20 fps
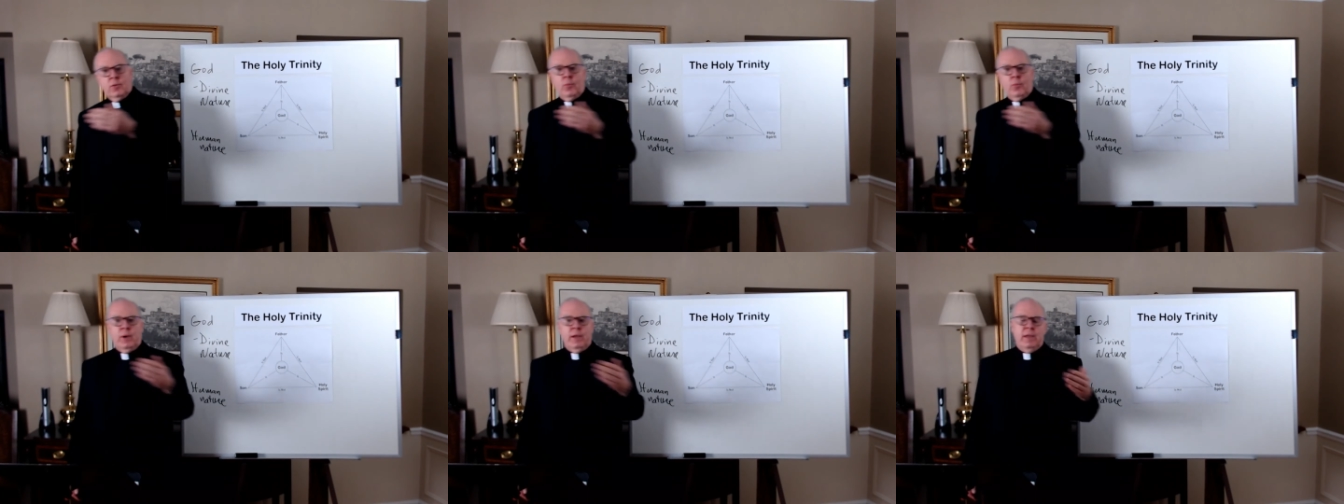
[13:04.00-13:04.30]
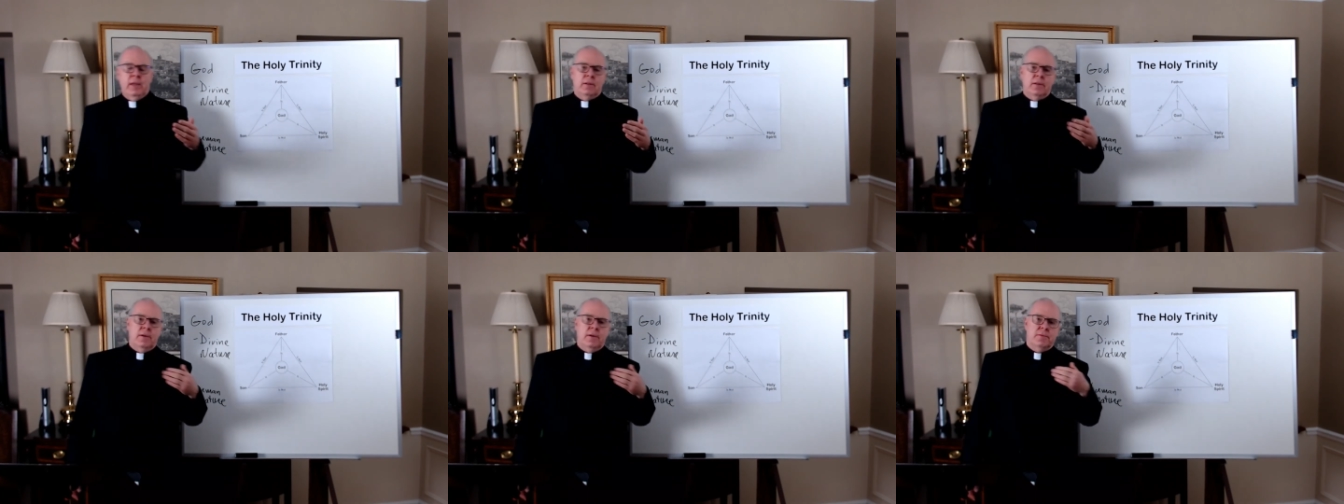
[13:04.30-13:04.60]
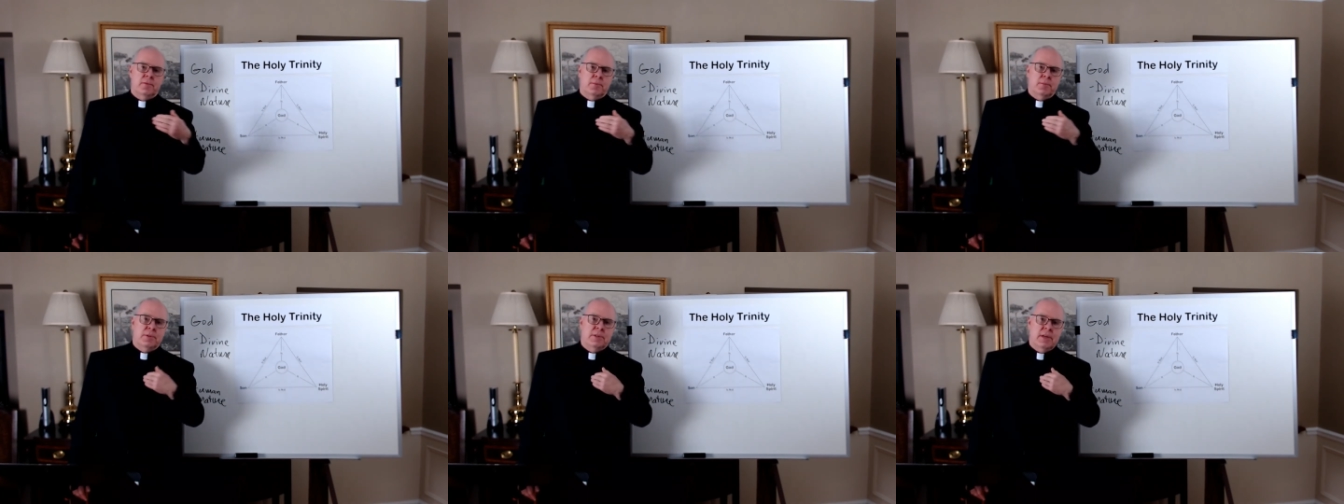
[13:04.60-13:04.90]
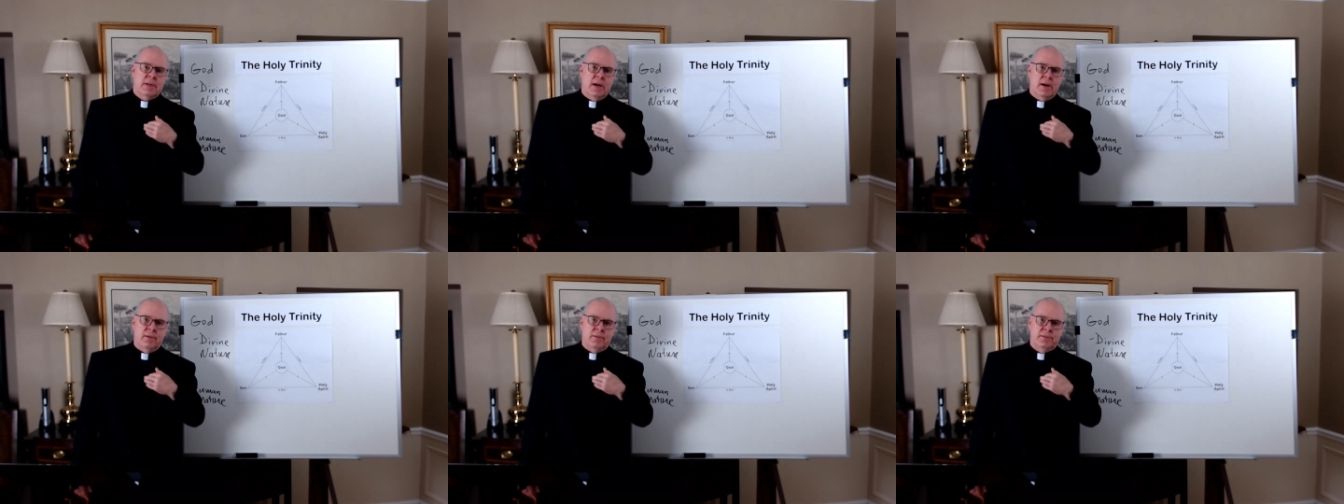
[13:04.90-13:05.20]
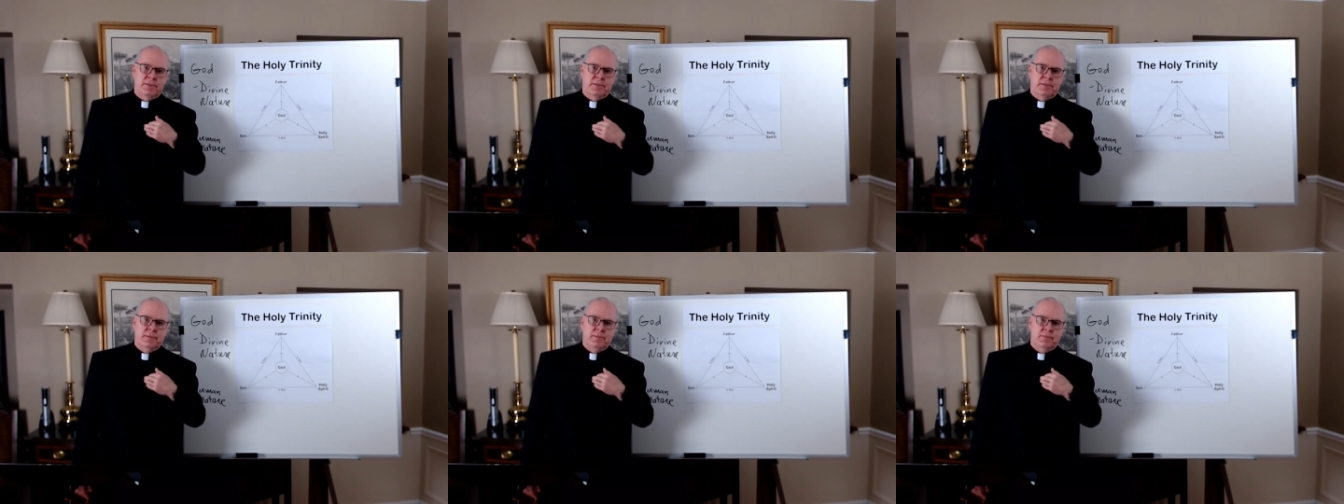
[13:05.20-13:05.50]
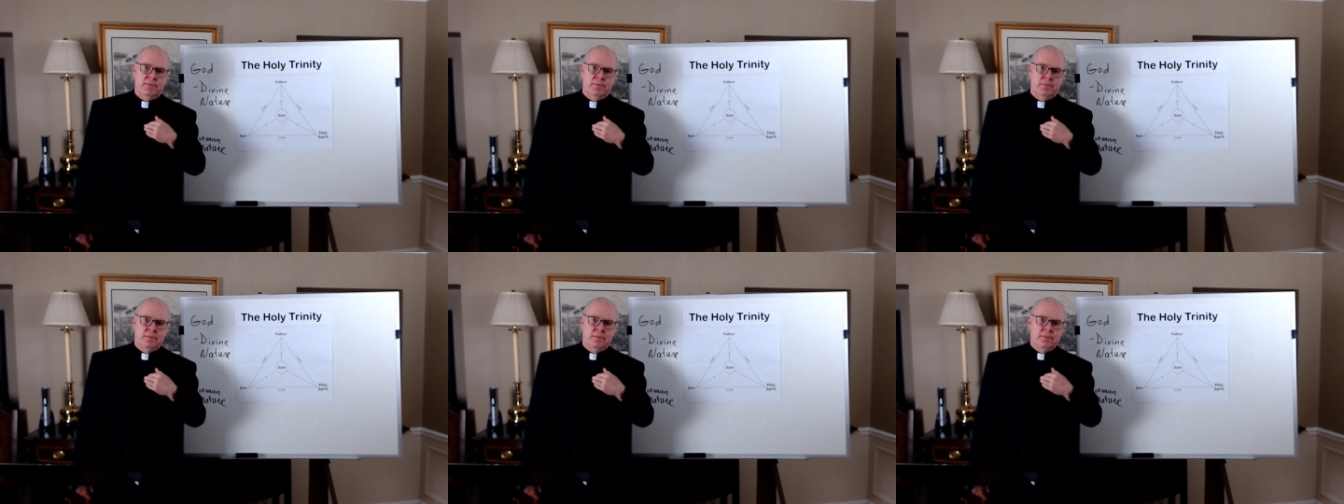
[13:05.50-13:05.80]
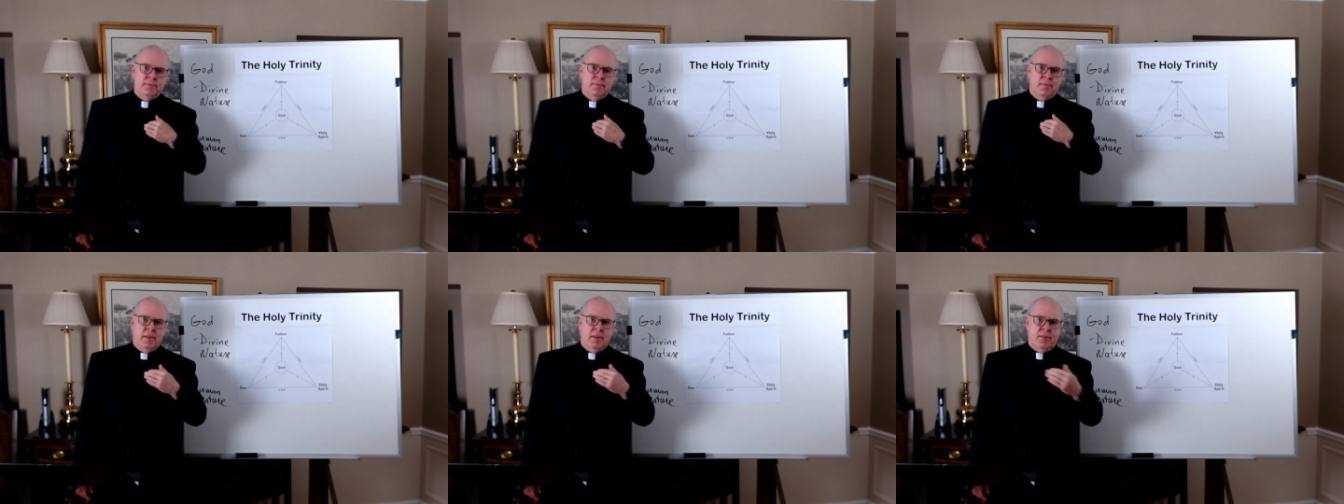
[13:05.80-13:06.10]
way he loves himself.
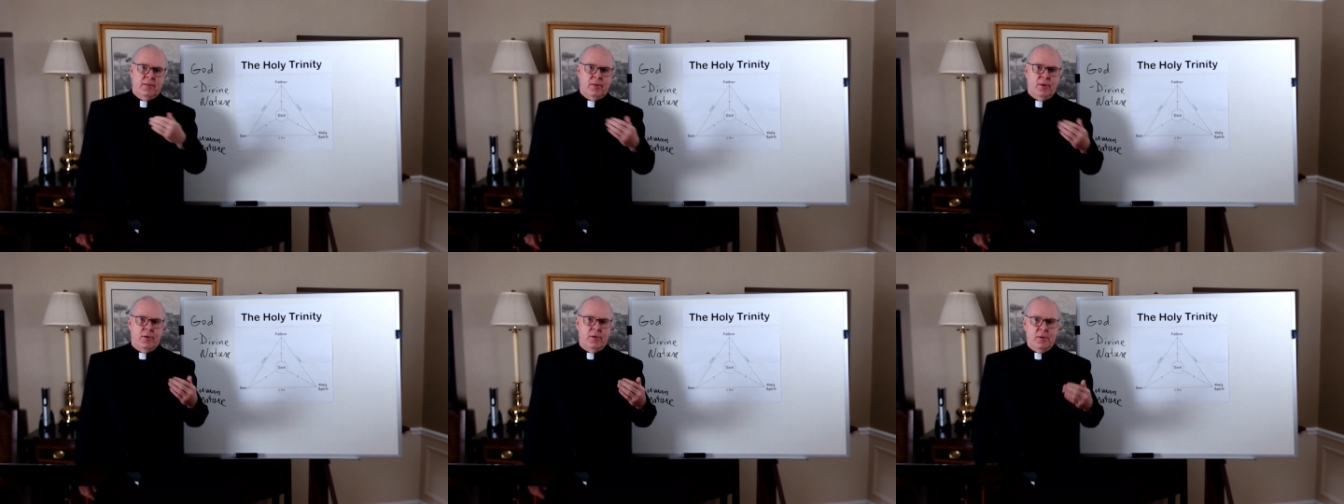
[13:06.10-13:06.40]
So